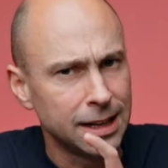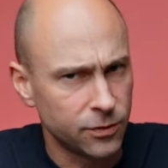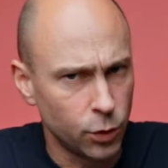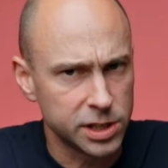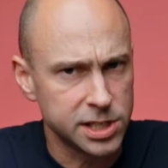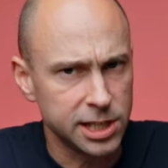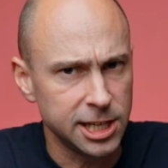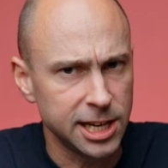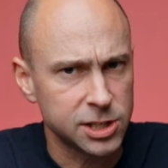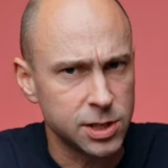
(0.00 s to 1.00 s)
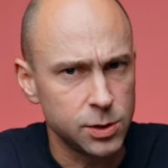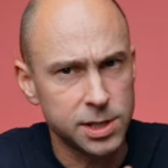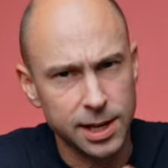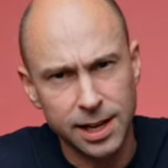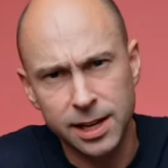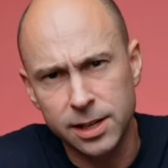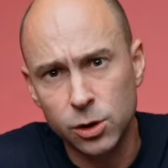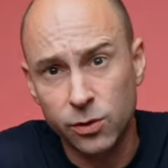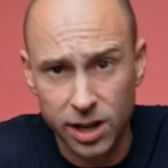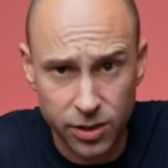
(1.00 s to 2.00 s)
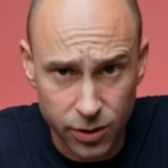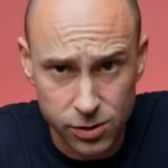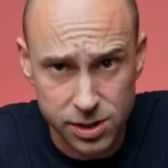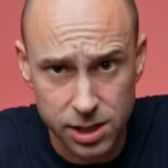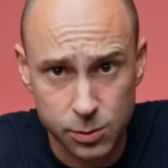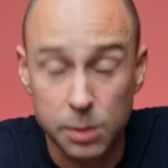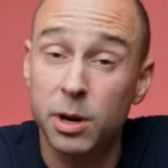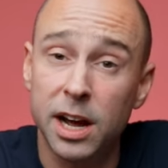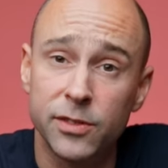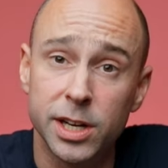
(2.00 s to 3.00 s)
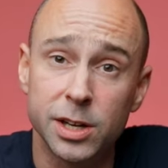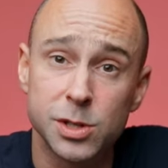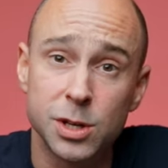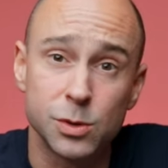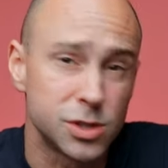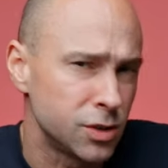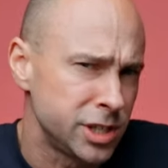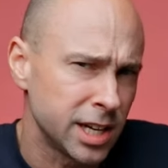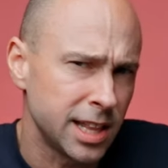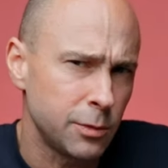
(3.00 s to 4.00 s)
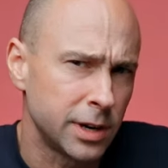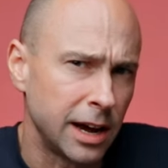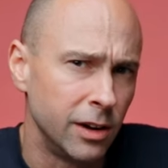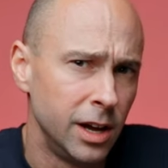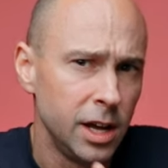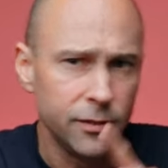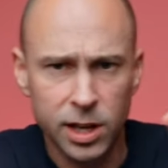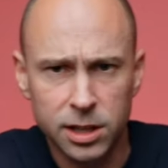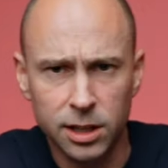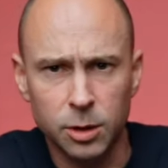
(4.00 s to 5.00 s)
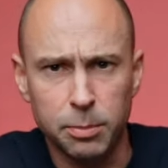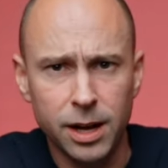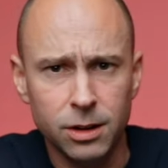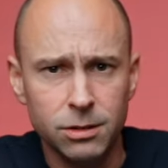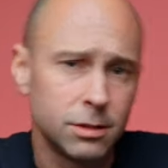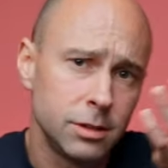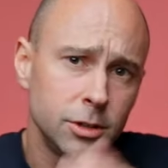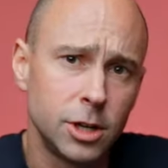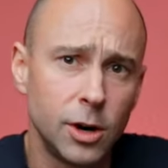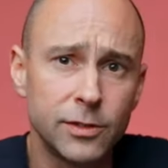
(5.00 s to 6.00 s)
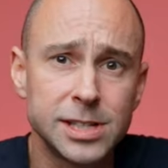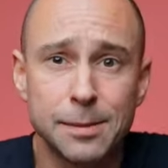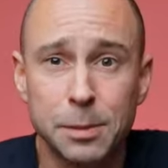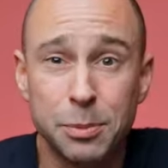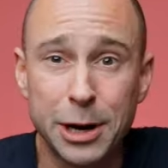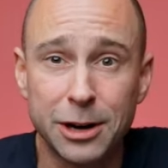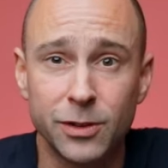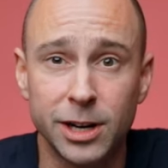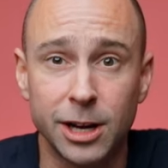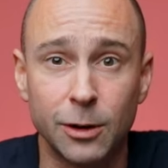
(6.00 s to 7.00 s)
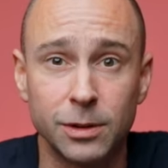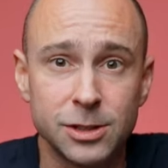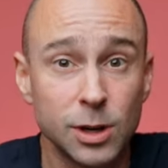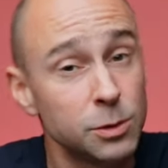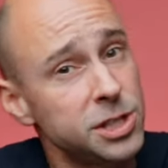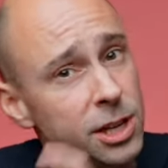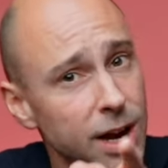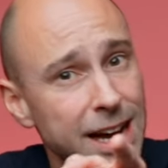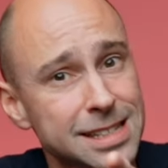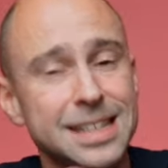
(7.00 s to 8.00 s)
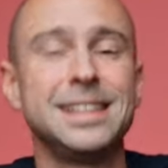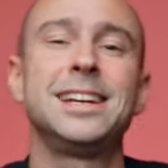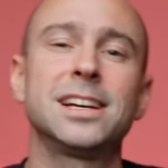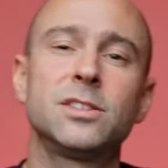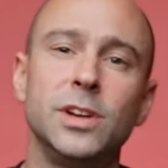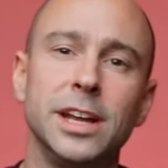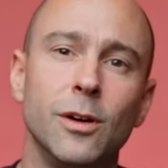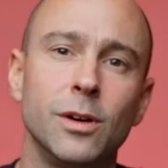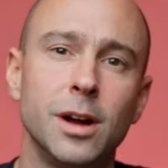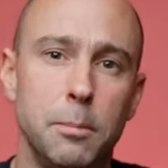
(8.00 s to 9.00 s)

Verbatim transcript: I look forward to seeing you next Tuesday, and don't forget Thursdays we put out videos too, so check that one out. If you hit the little bell, you'll know every time I put out a video. So I will see you guys in the next video.